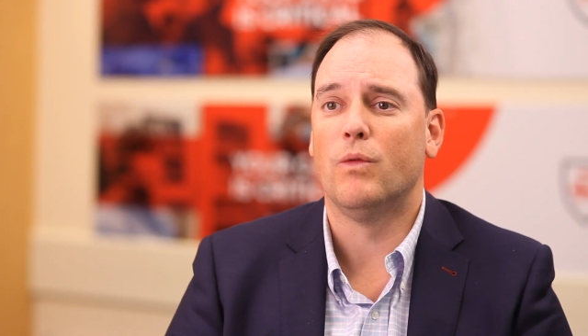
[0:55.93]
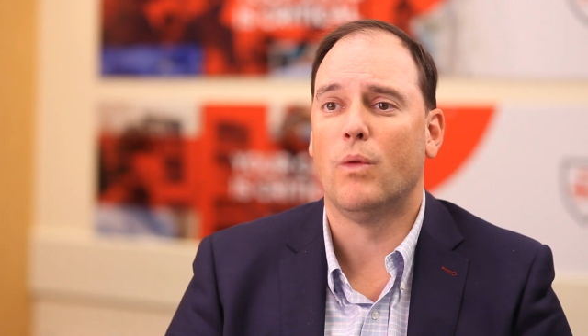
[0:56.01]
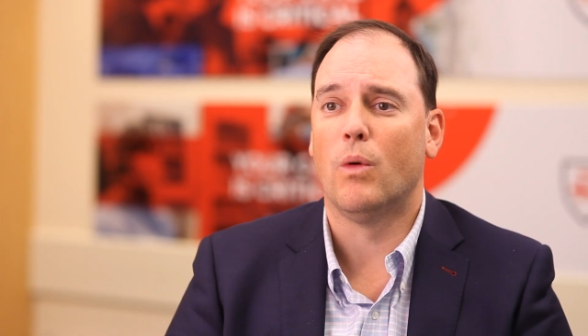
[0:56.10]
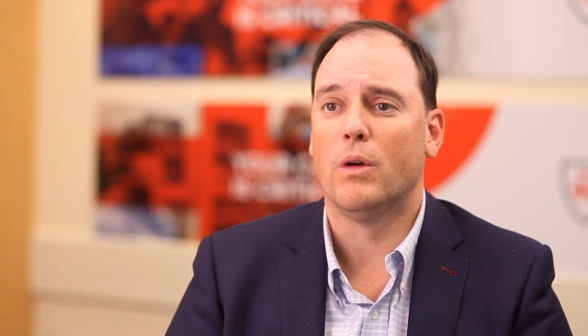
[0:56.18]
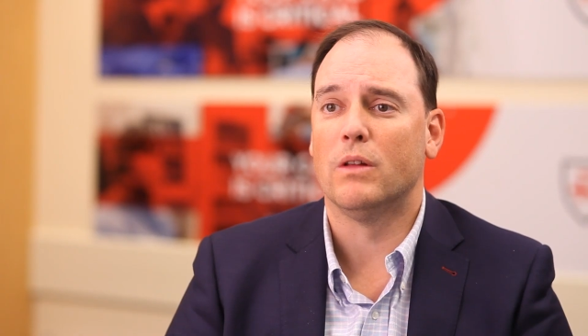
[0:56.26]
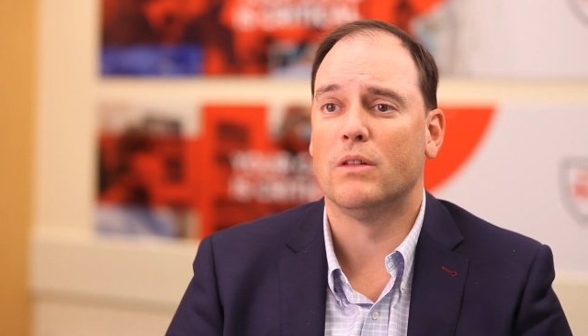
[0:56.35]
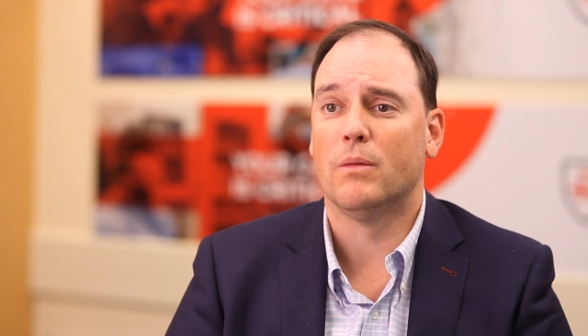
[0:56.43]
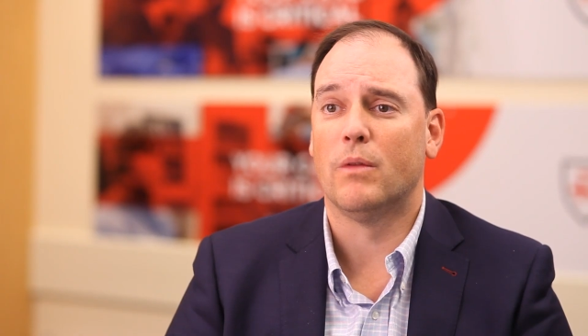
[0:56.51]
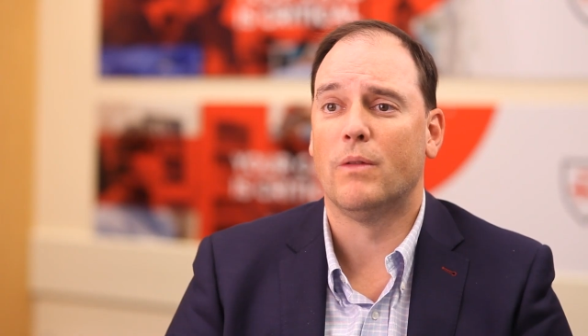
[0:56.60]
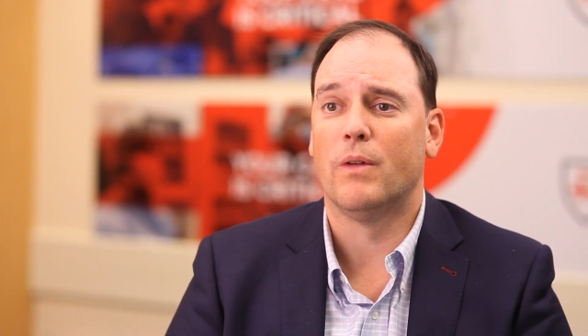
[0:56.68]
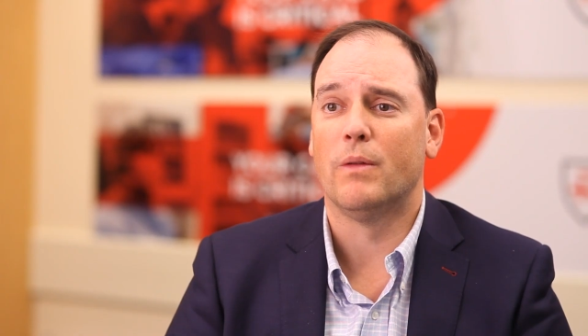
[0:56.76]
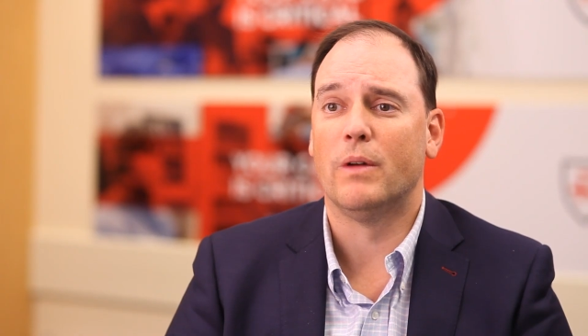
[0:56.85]
forward in some
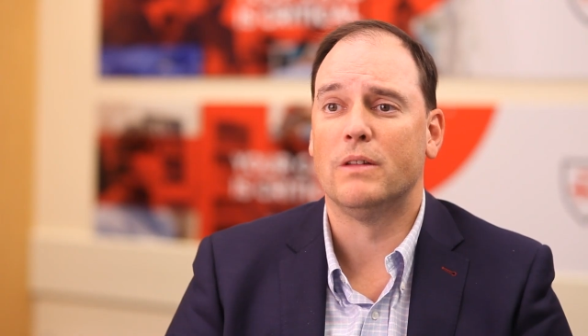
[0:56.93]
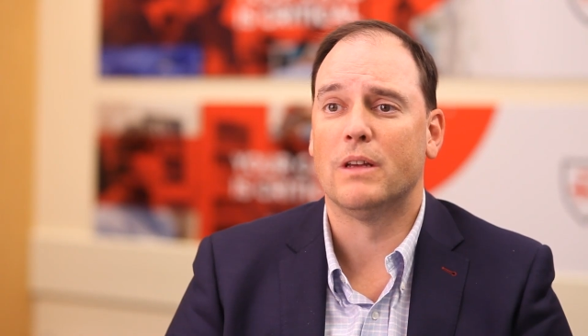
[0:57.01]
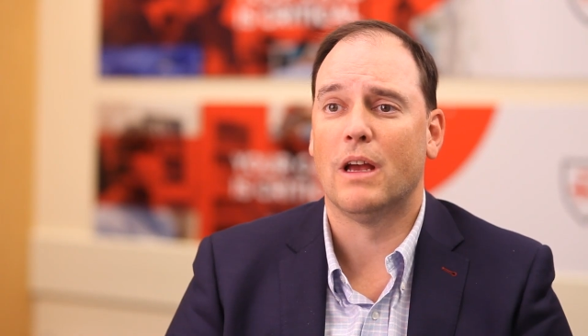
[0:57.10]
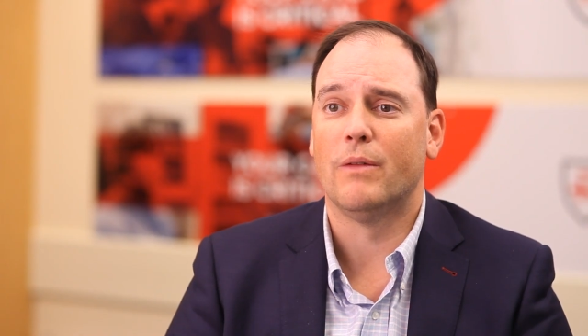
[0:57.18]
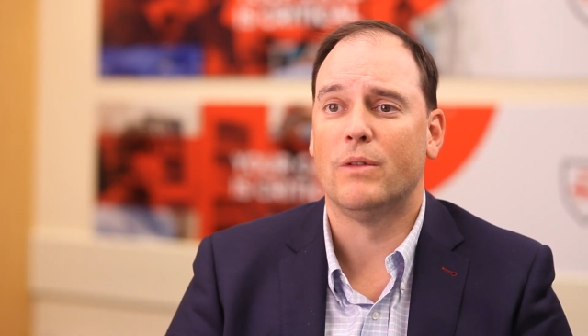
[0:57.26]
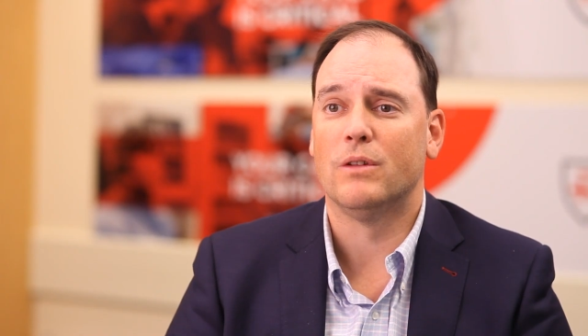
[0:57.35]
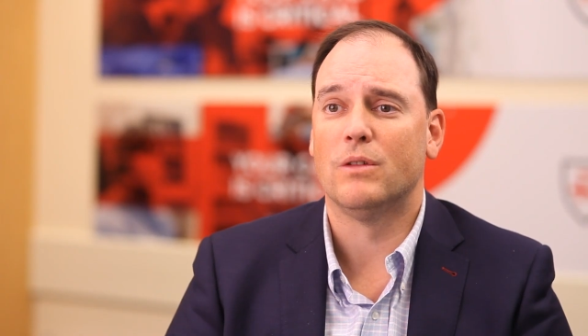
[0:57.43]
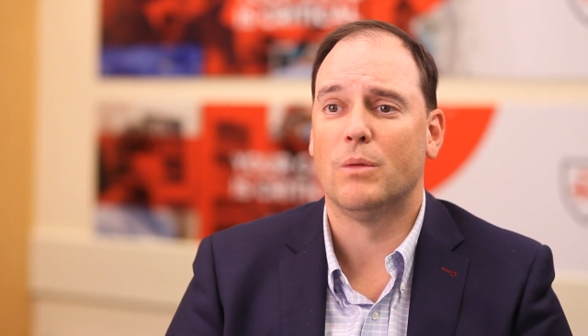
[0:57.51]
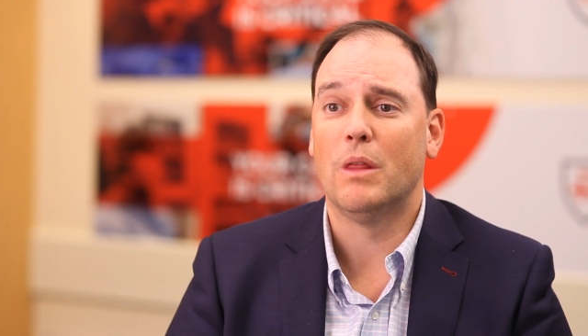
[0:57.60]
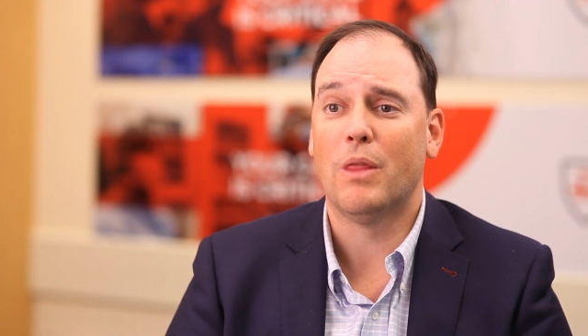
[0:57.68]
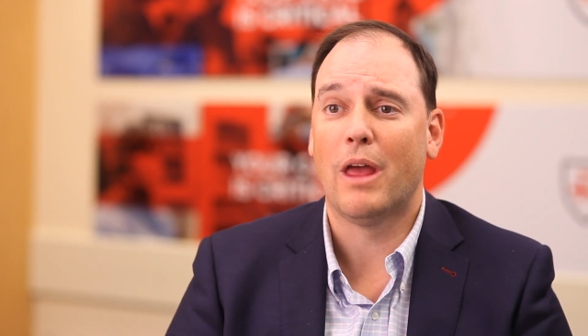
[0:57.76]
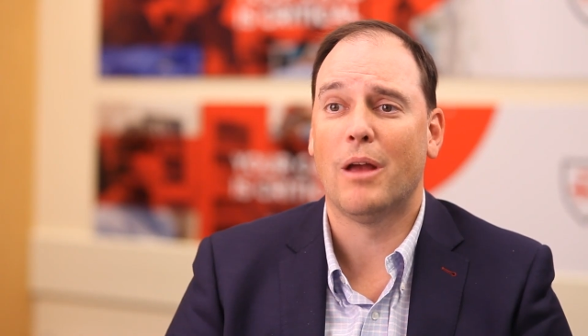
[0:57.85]
of our fundraising efforts. So
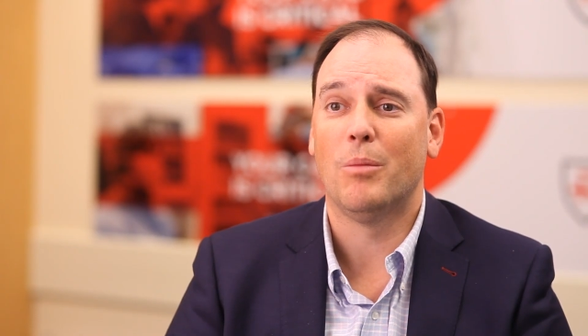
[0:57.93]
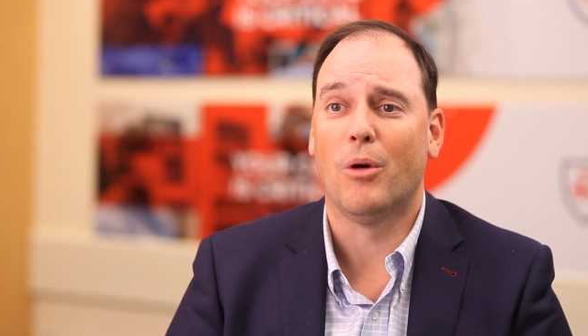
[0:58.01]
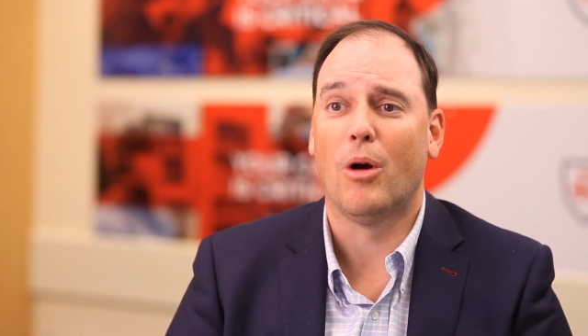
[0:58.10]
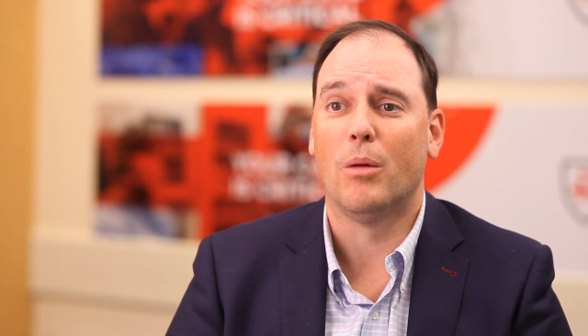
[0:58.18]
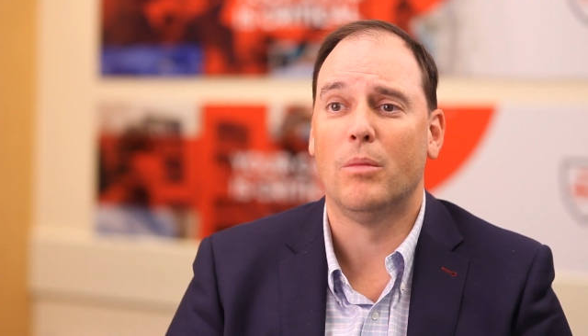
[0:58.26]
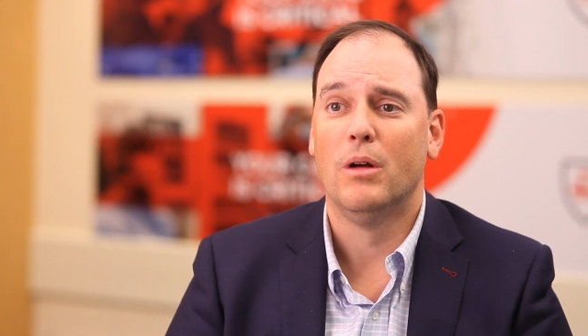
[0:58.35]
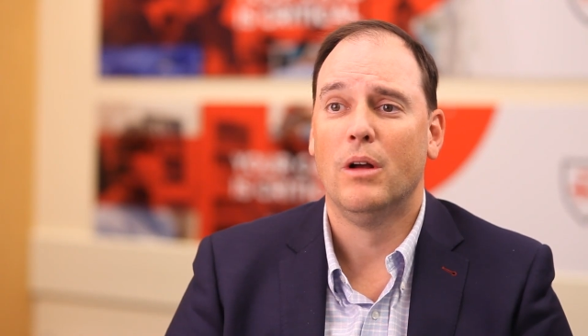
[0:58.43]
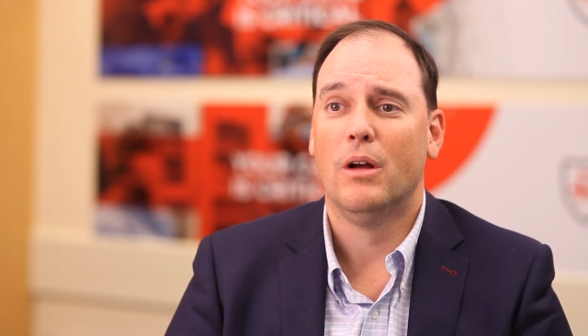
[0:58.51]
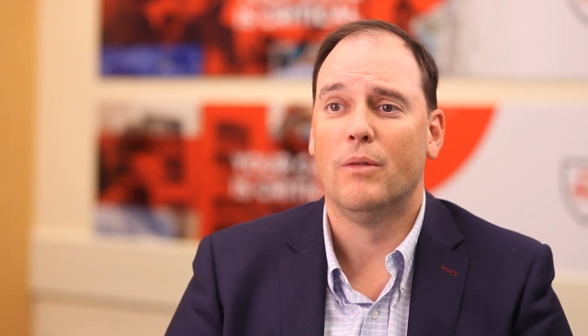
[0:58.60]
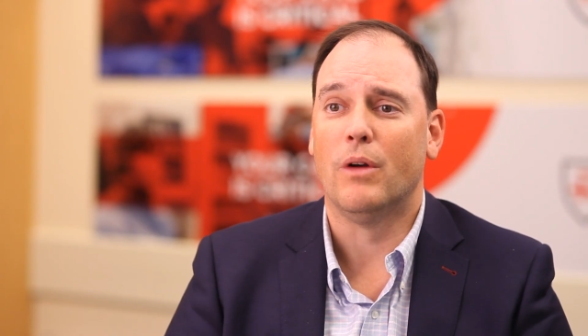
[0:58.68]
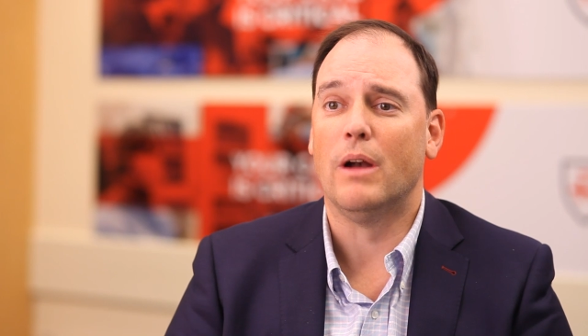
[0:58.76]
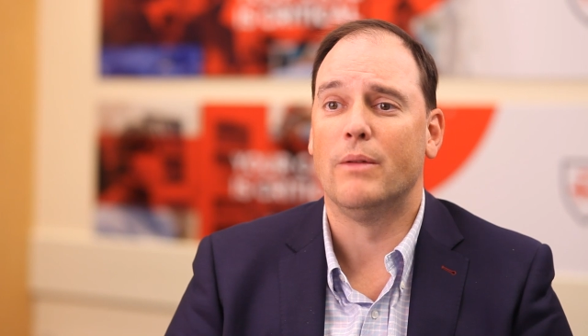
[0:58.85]
we thank Barb
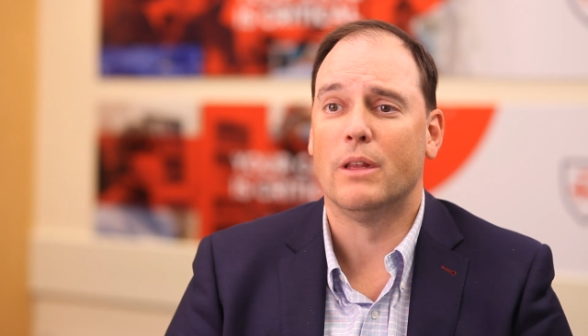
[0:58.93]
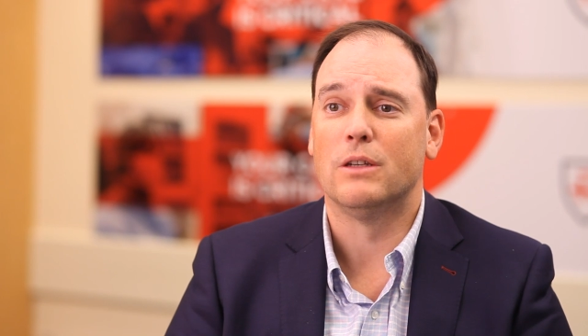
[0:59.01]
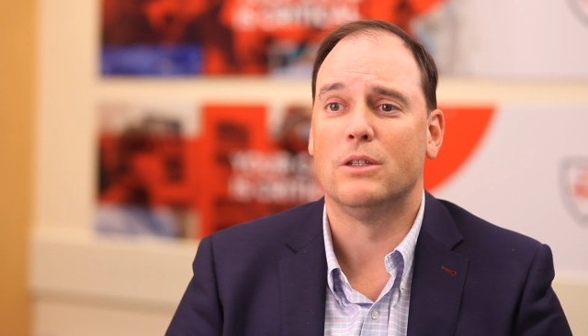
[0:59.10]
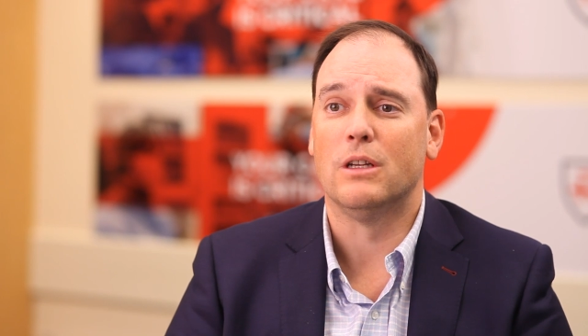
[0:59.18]
for everything she